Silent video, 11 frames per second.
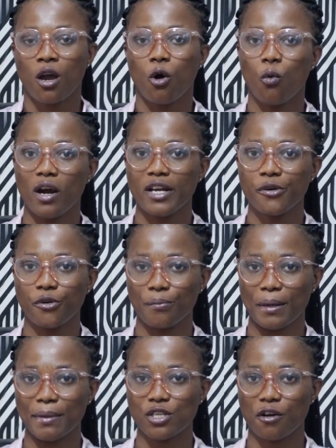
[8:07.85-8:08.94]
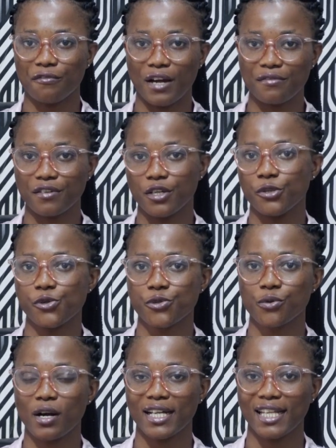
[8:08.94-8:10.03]
wo Europe e be cho 5 euros
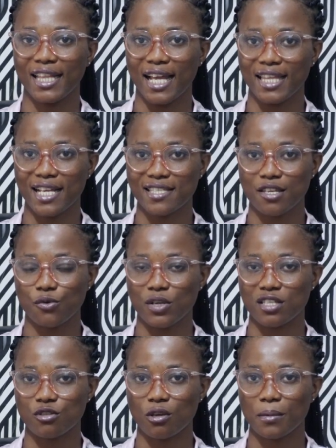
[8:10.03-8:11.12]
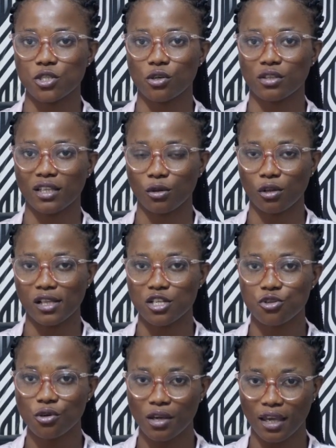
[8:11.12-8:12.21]
so Canada ana se US so better or
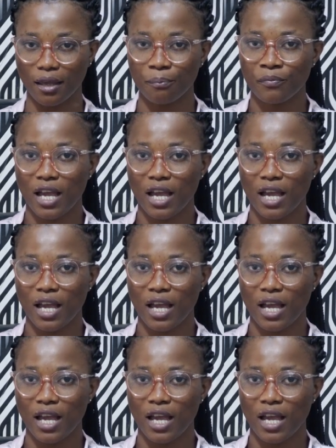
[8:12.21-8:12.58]
$10 UK